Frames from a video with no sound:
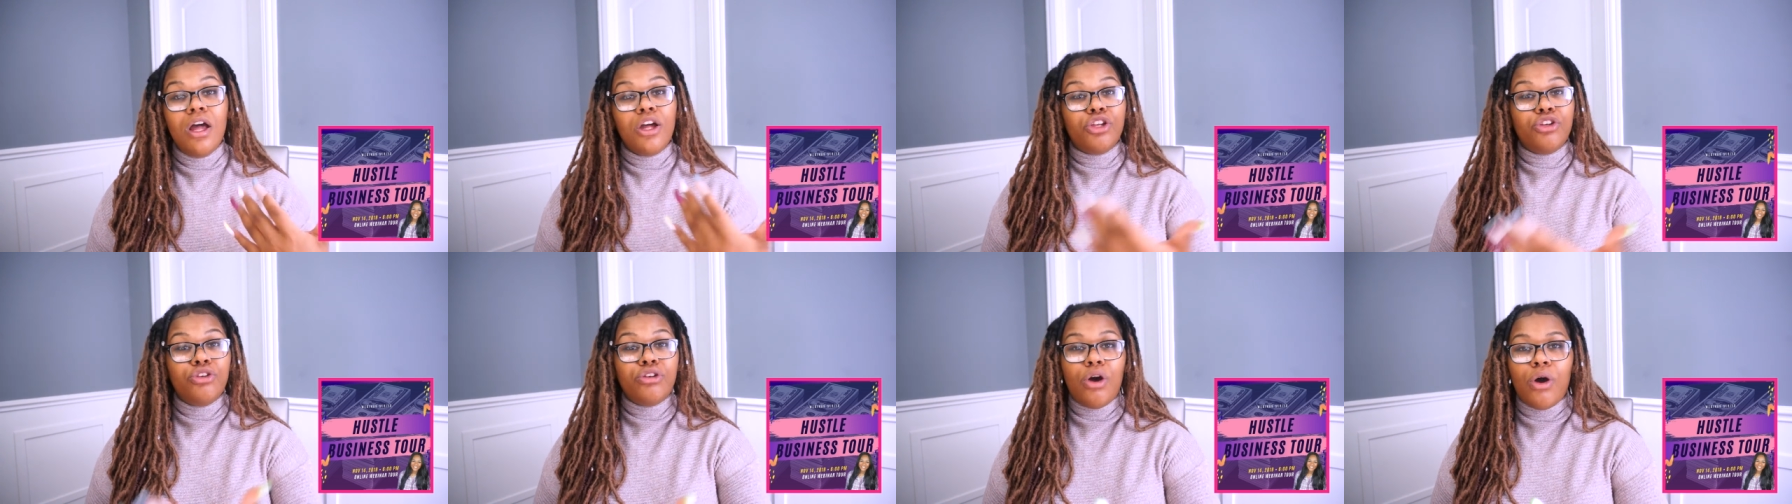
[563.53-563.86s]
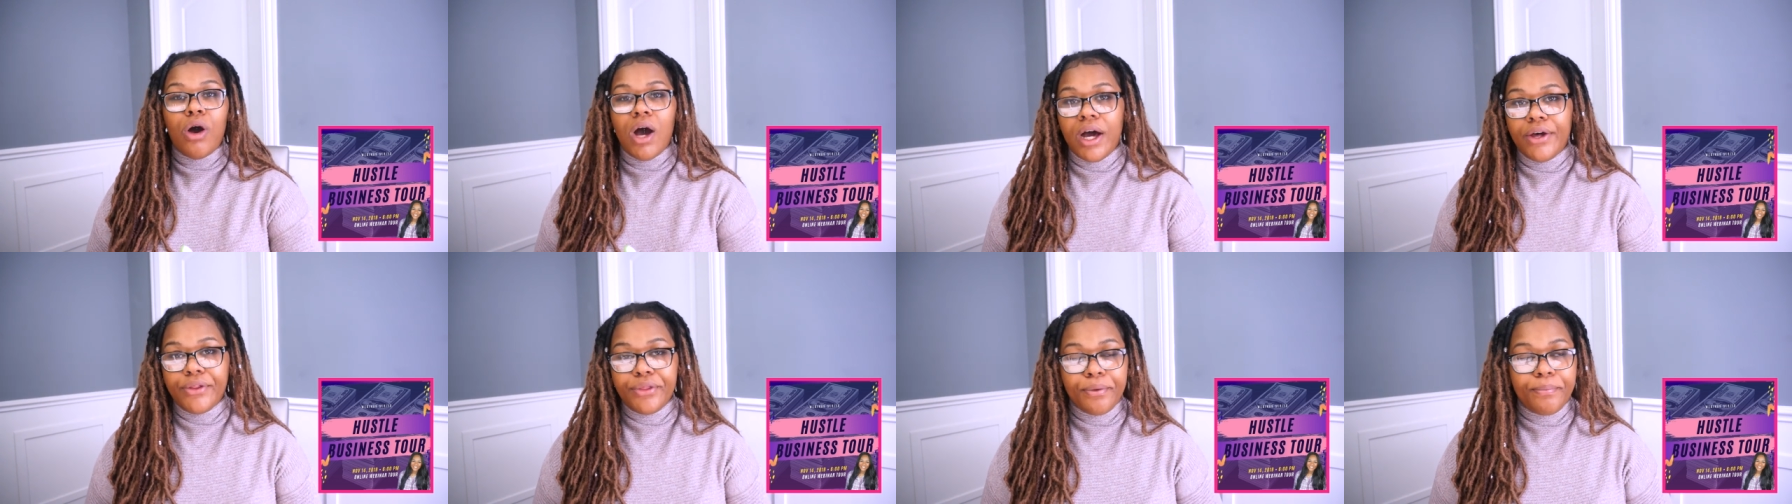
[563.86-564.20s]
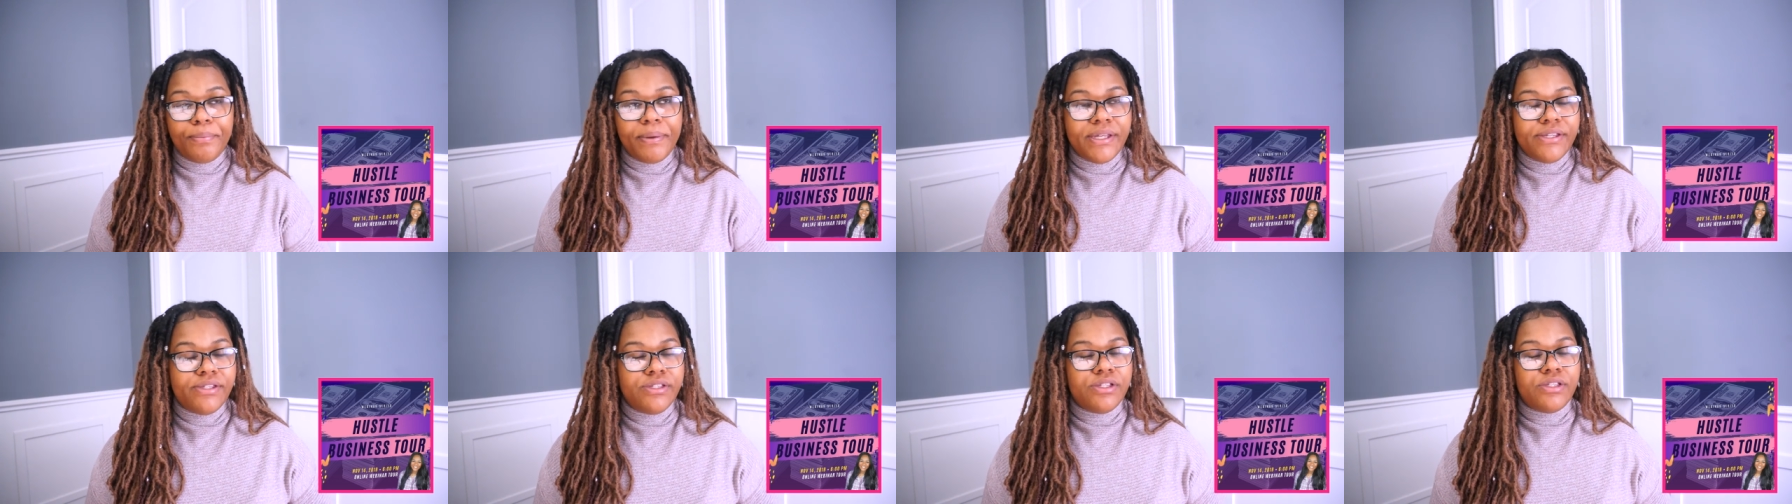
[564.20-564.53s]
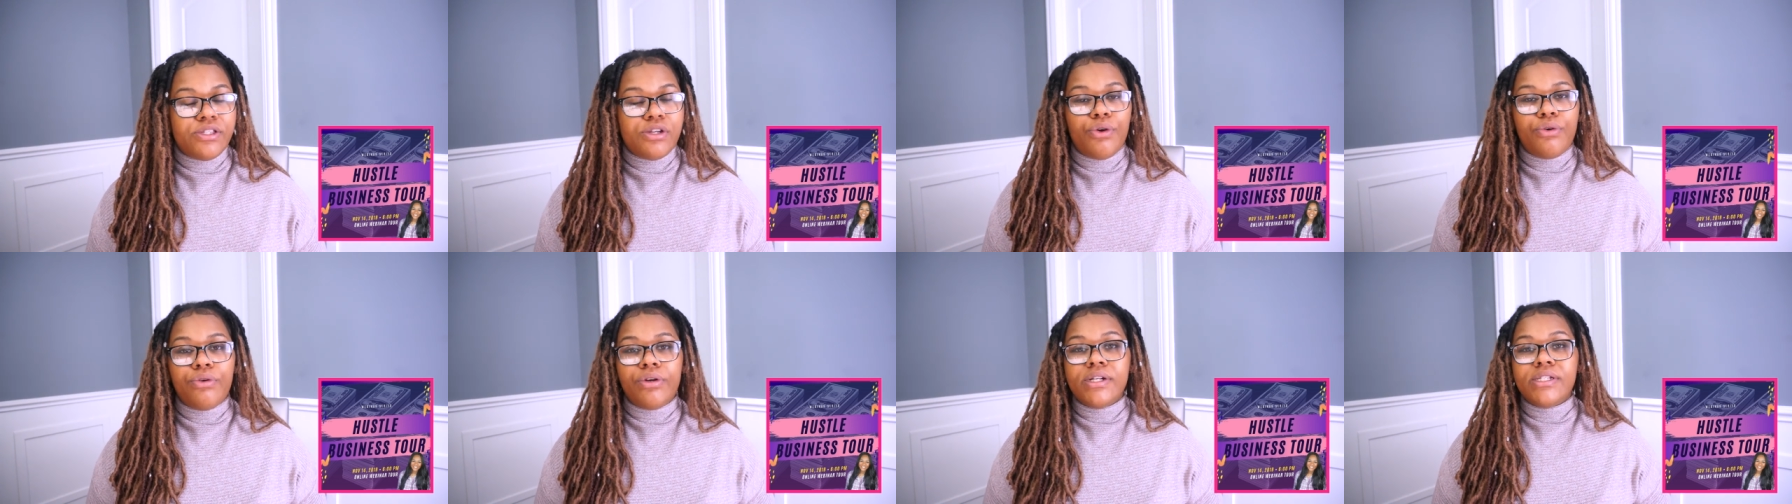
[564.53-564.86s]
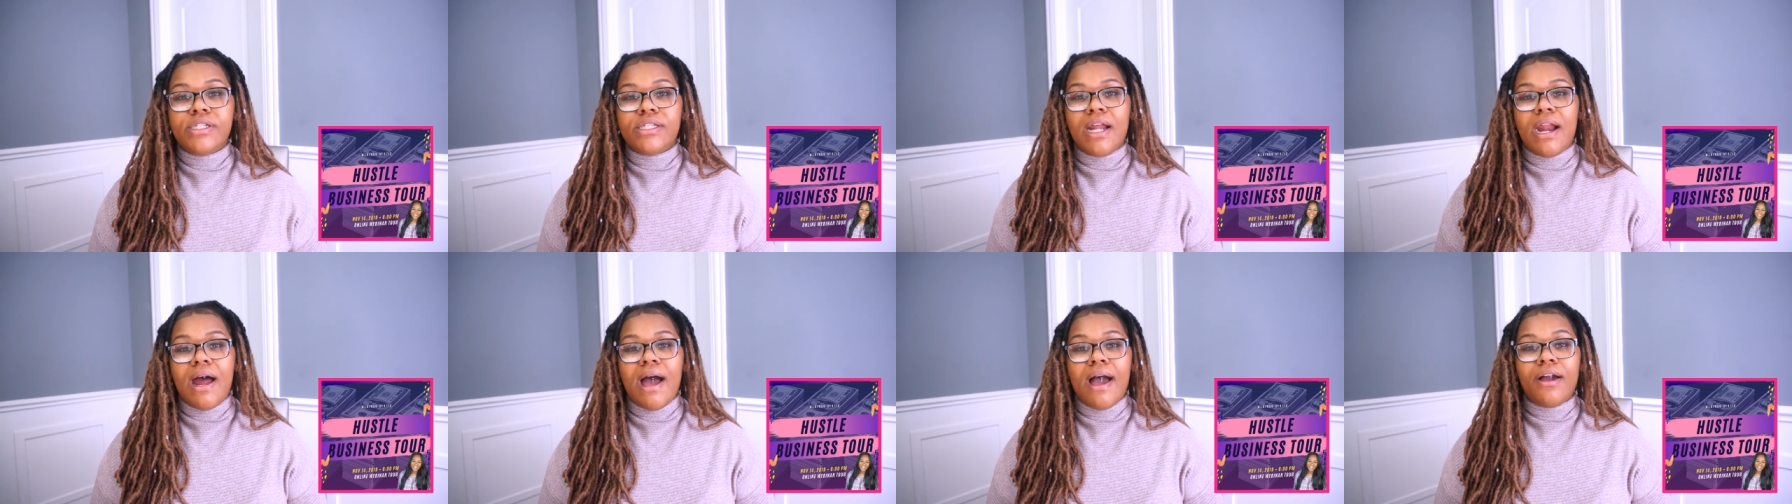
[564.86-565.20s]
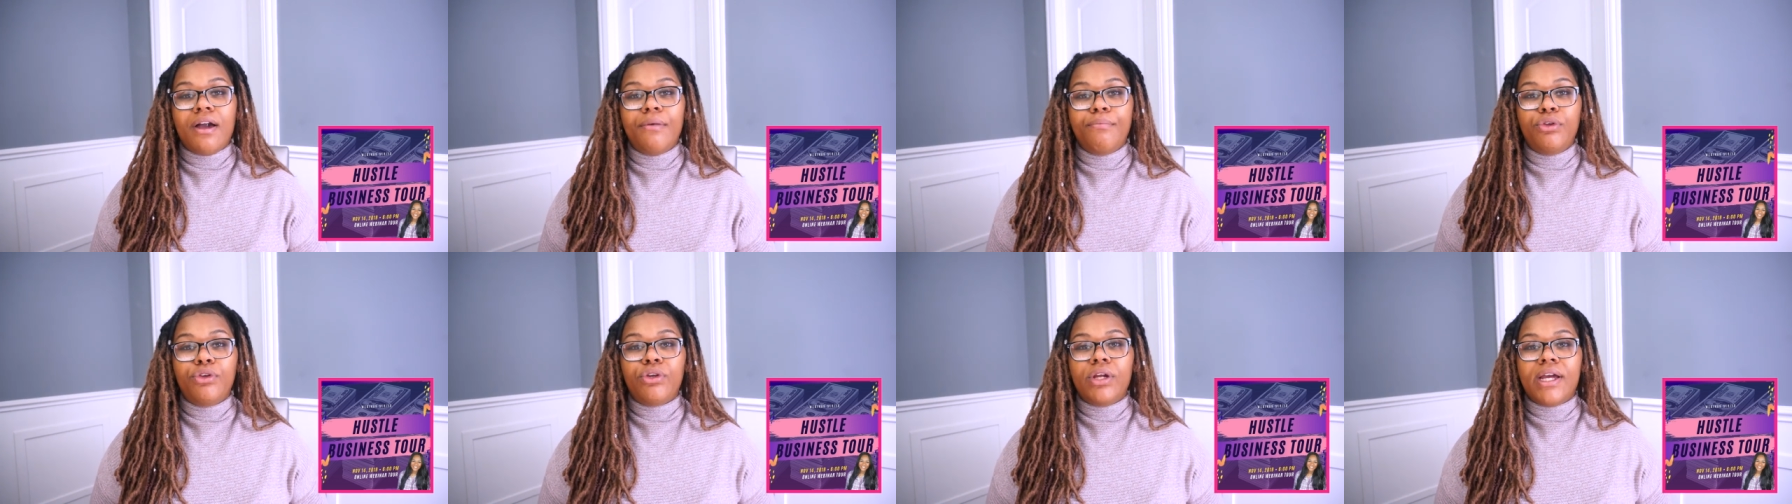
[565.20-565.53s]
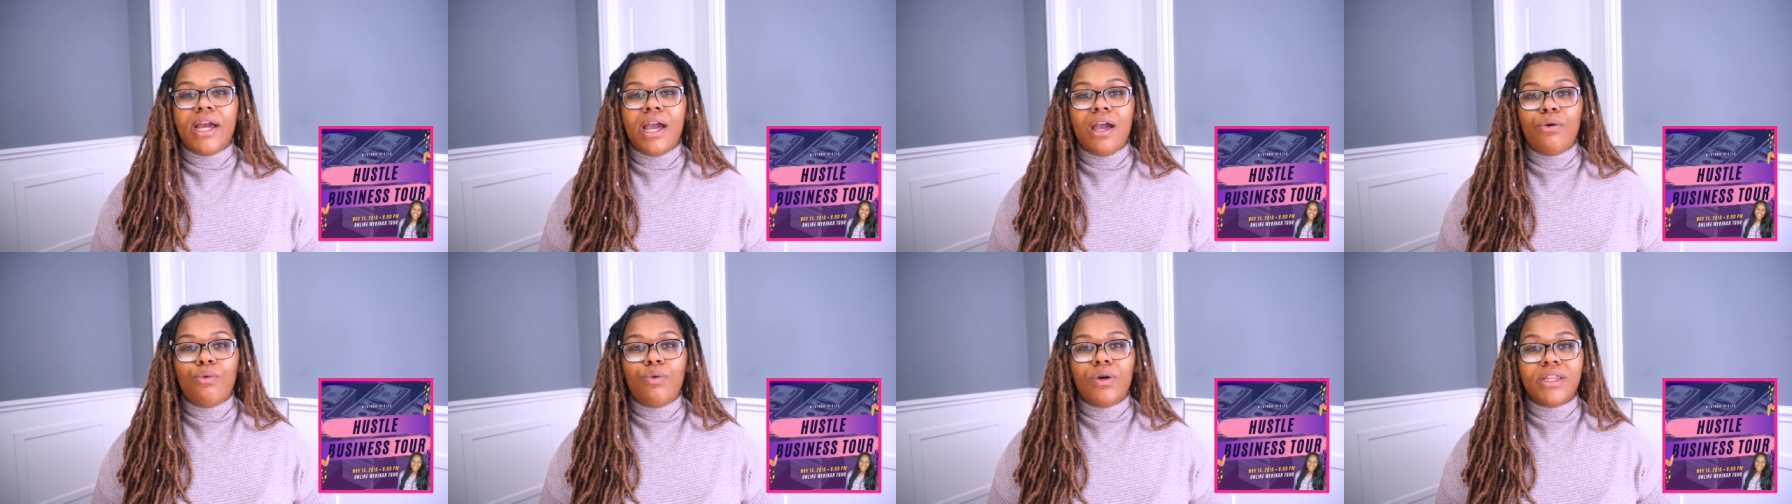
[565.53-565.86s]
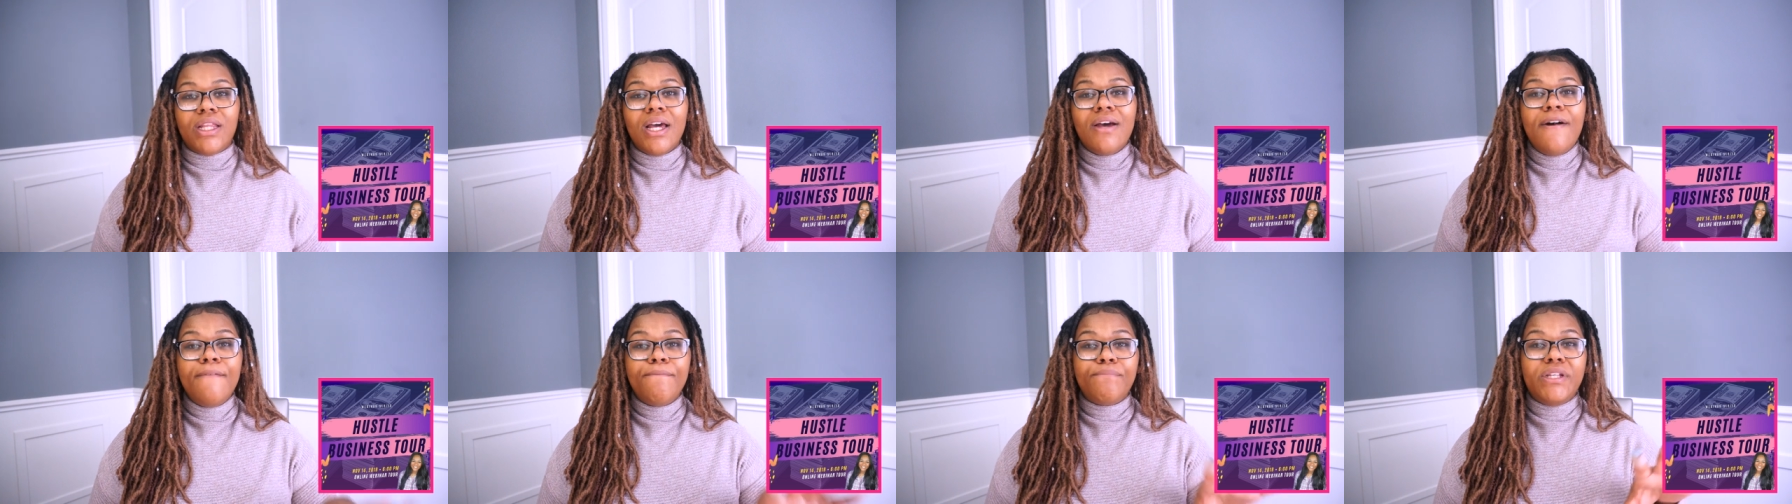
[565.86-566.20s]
you know other business owners that I communicate with,